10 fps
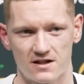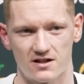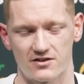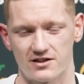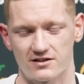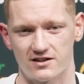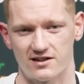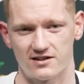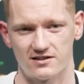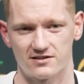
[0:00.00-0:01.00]
I think
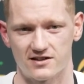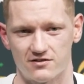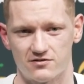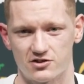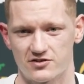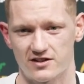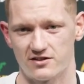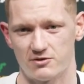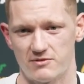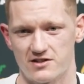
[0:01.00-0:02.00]
that they've just done
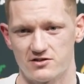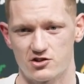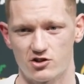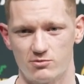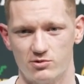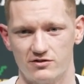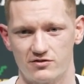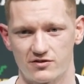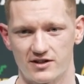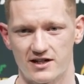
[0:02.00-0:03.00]
an amazing job
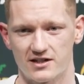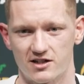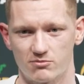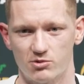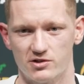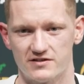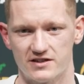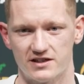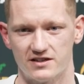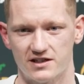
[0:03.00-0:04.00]
with getting young boys
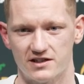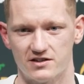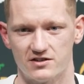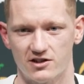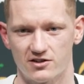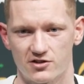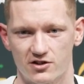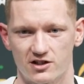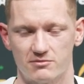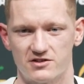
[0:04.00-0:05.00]
in and, you know,
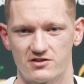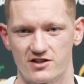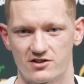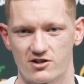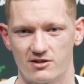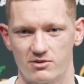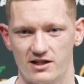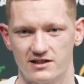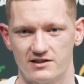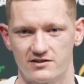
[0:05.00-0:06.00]
turning them into such great
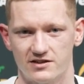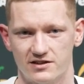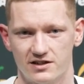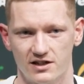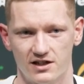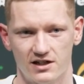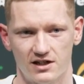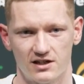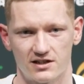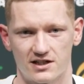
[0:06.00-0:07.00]
players and
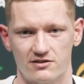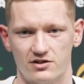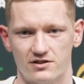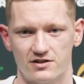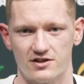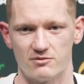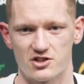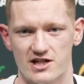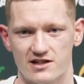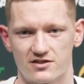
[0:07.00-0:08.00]
giving them a
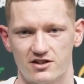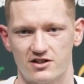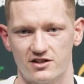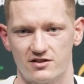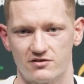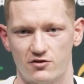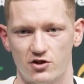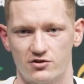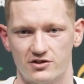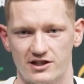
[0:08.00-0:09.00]
chance at a
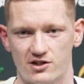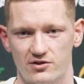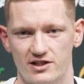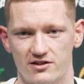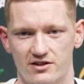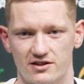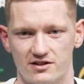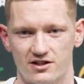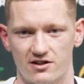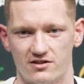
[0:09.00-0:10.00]
further in their career.
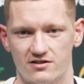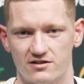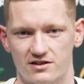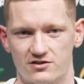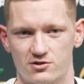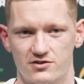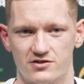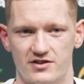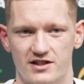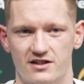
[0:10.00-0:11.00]
And, you know, it's good to
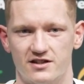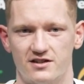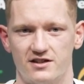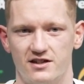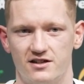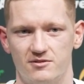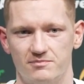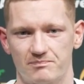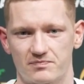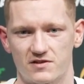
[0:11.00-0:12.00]
see that
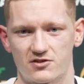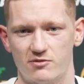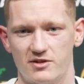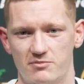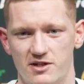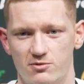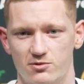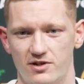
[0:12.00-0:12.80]
so many people